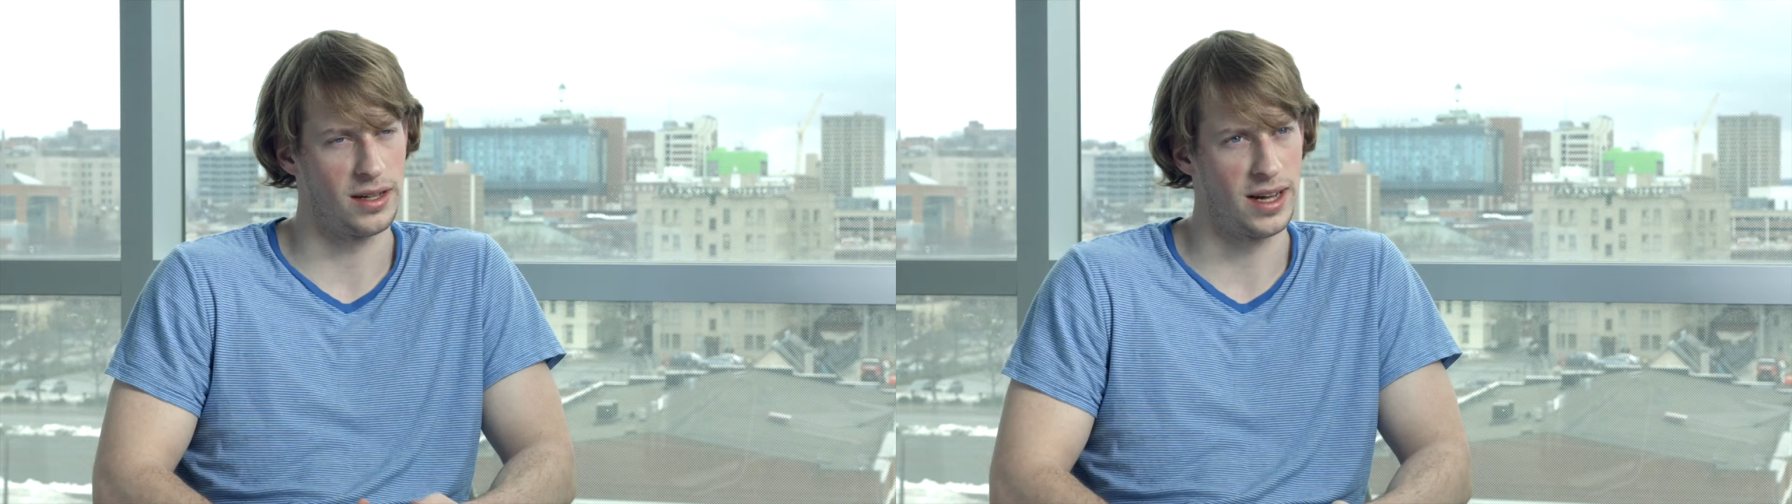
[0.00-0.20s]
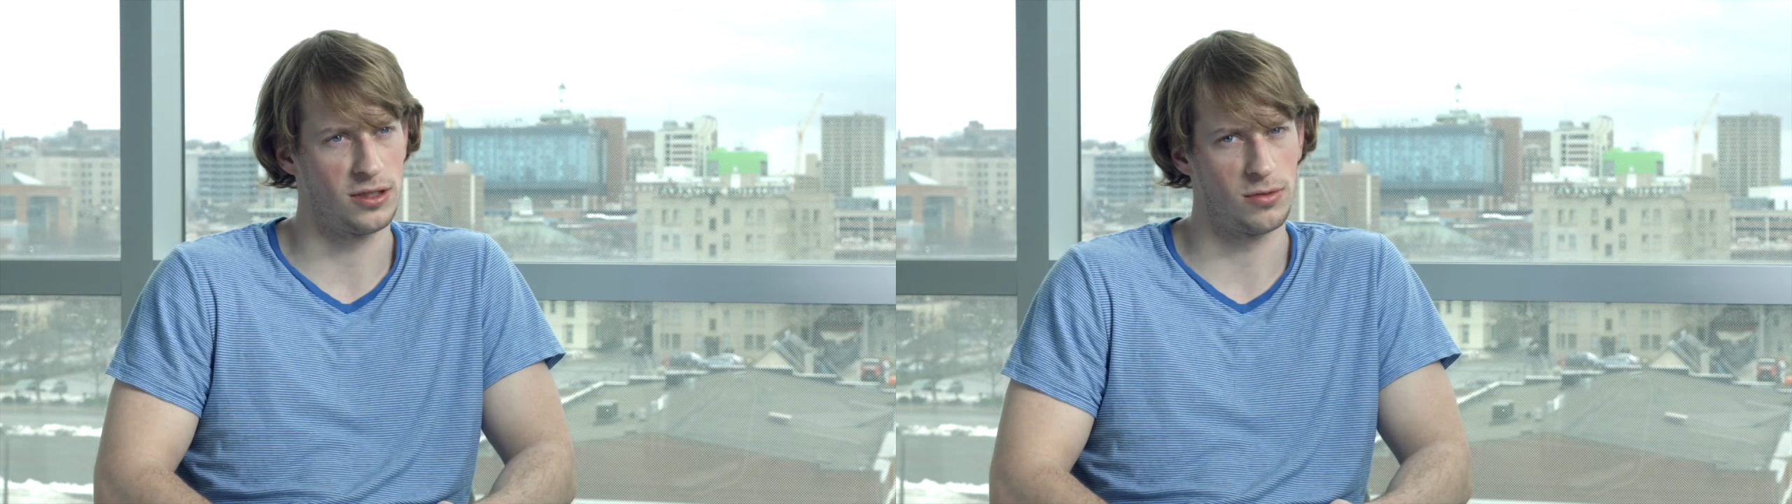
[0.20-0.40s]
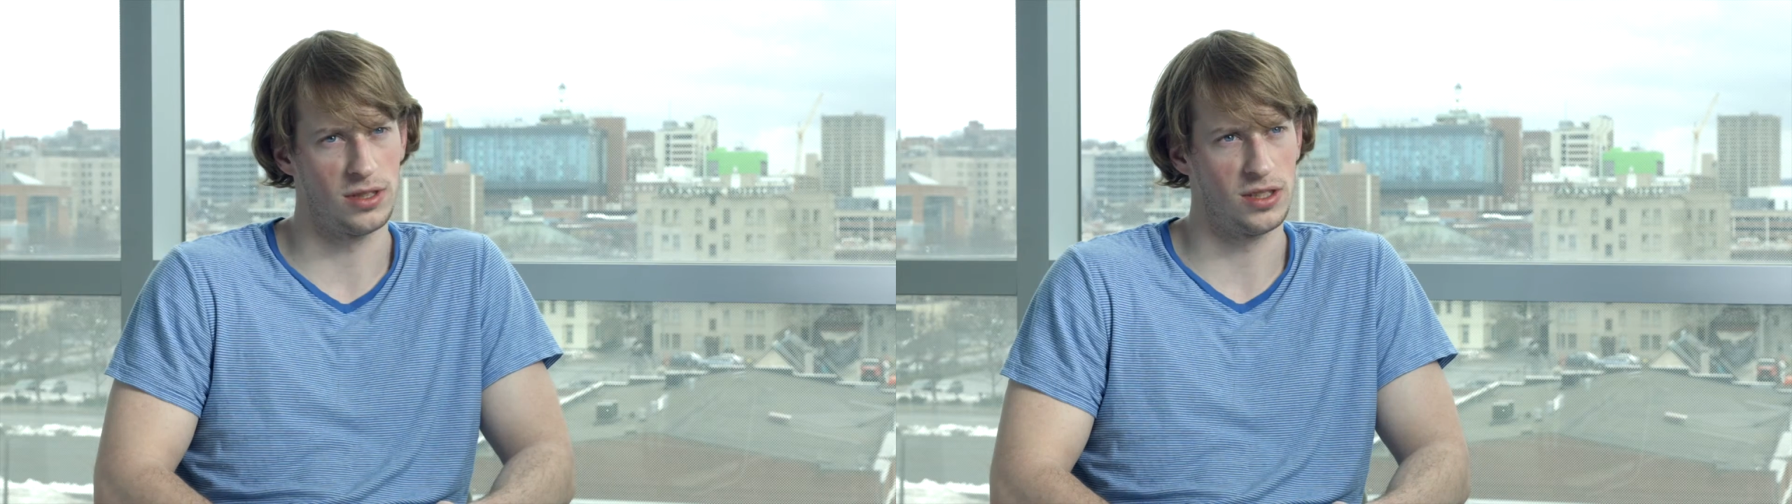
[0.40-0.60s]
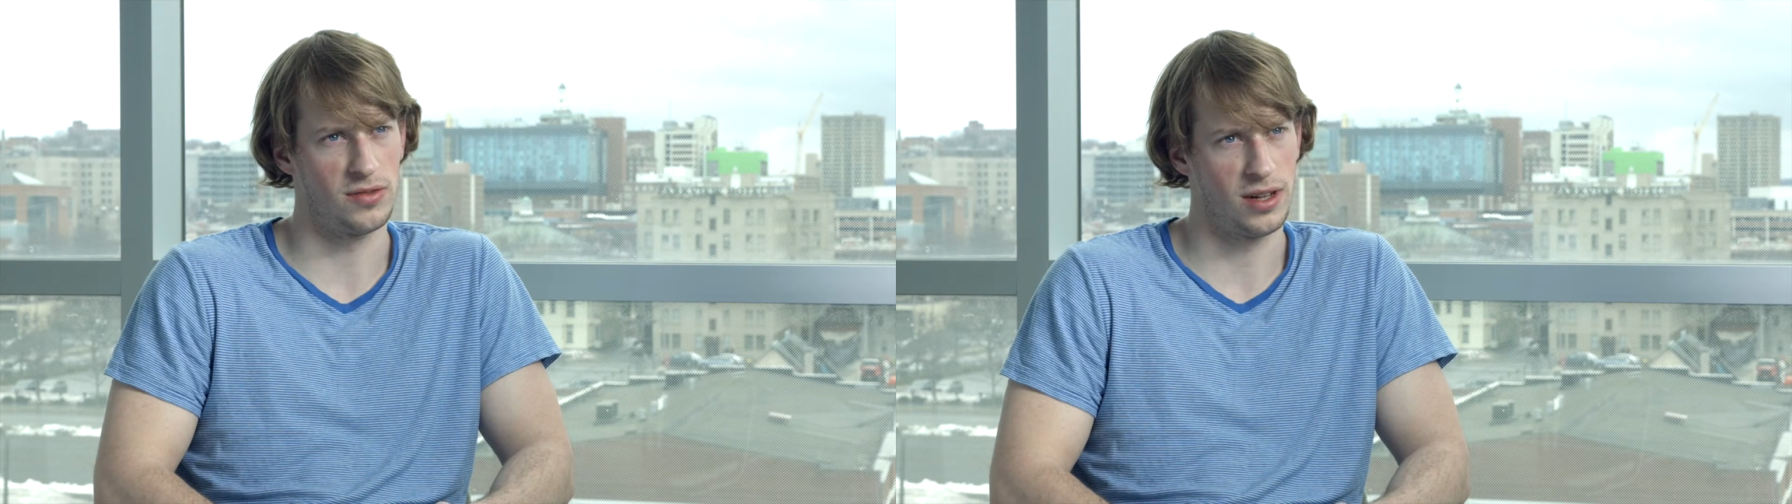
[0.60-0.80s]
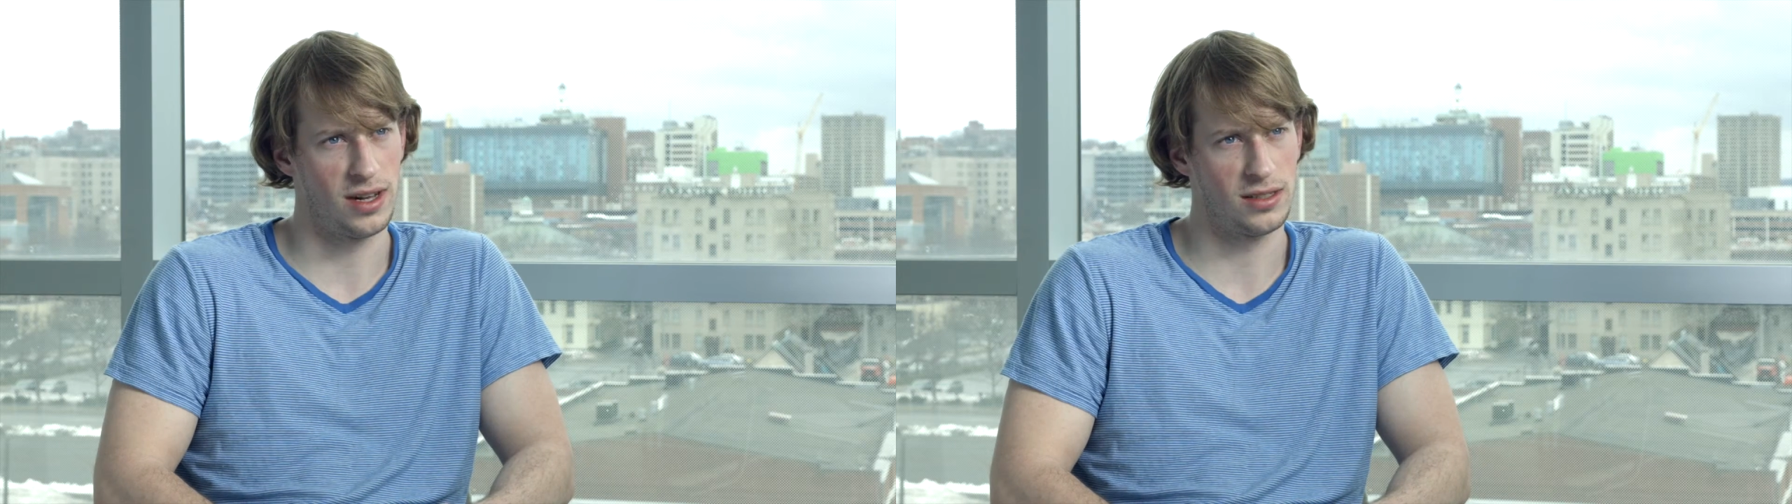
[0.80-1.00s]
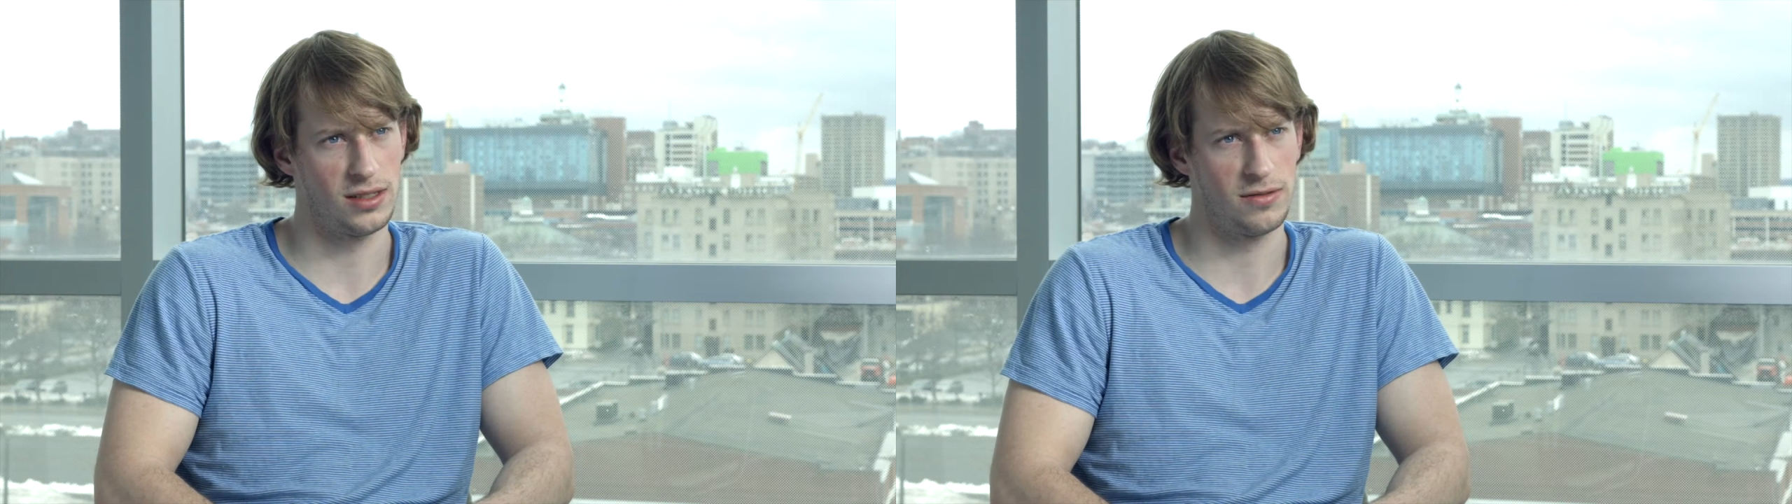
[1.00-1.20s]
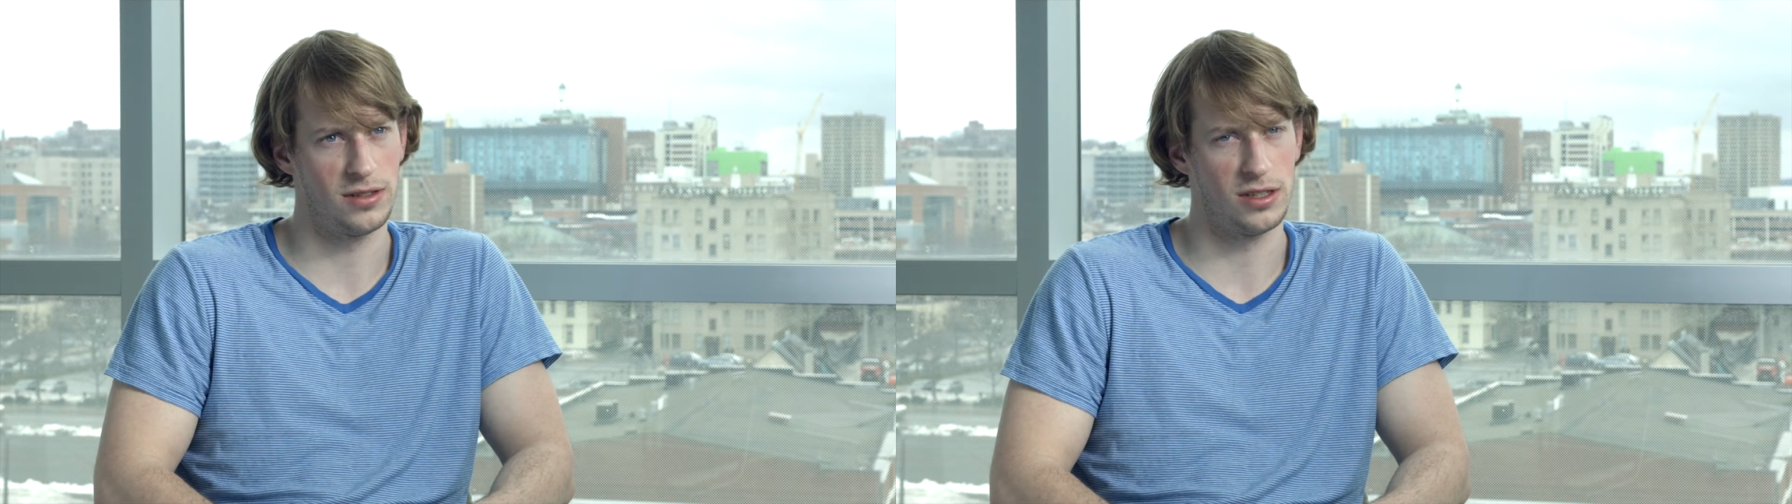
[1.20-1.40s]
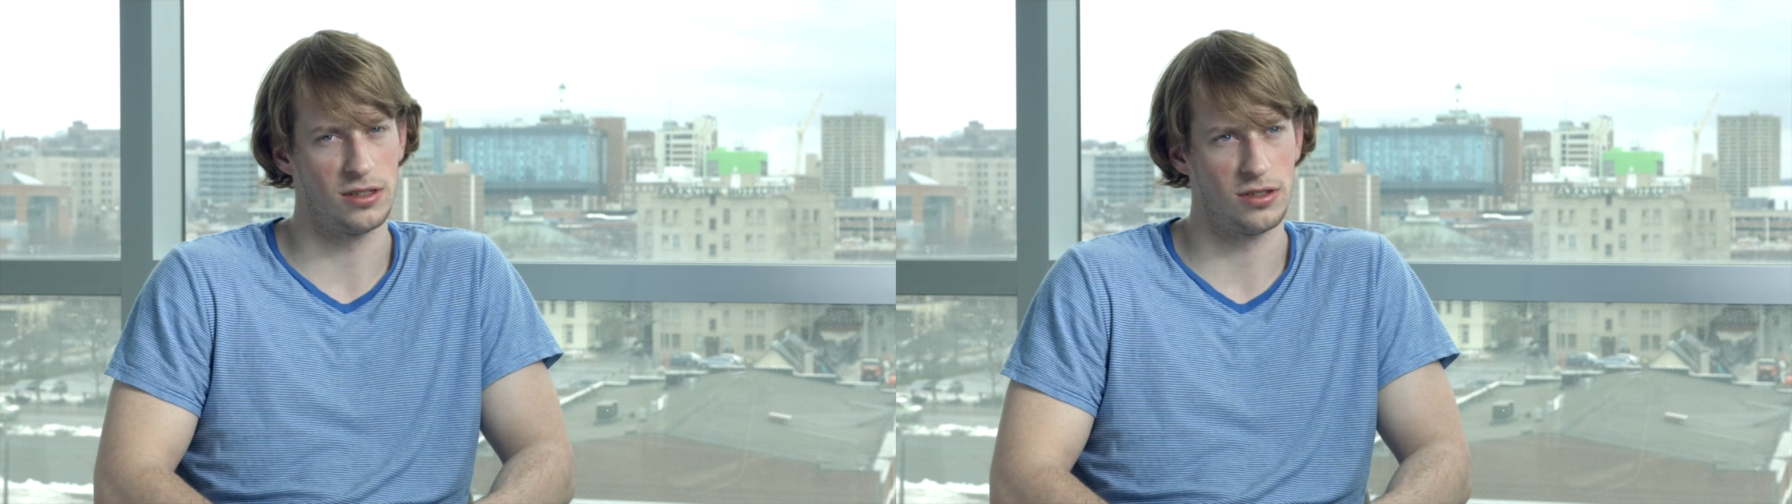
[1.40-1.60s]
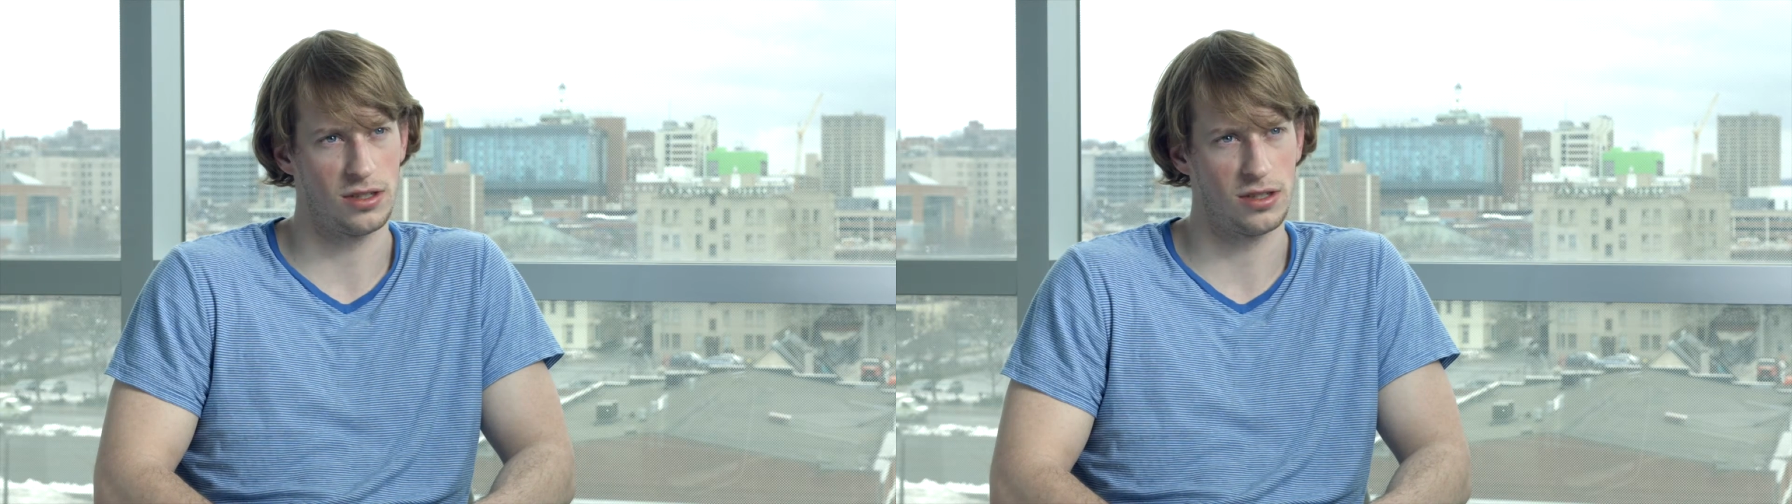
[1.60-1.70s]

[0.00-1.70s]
that's where these velocity figures